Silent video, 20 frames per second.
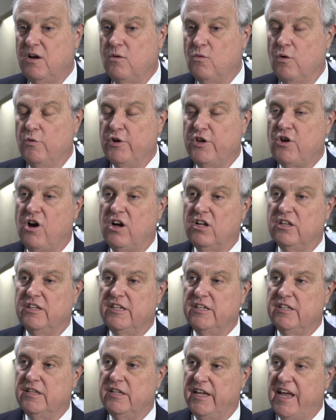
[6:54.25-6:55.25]
what we call
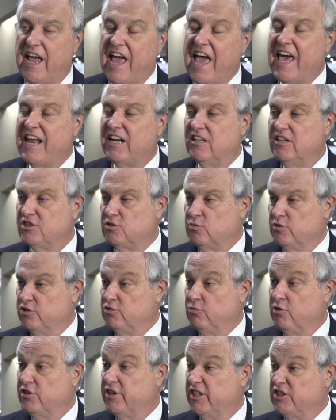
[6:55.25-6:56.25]
the analyst, which
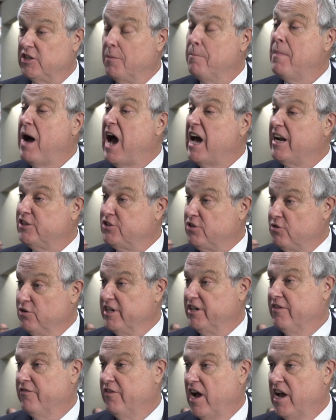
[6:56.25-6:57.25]
really is a monitoring
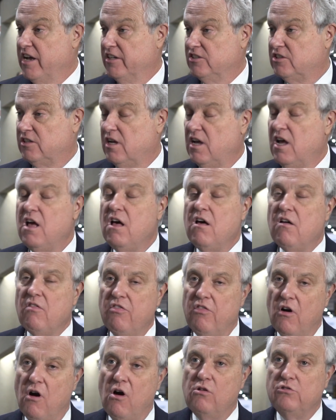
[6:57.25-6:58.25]
device,
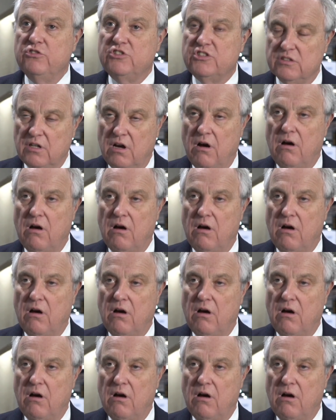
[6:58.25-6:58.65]
those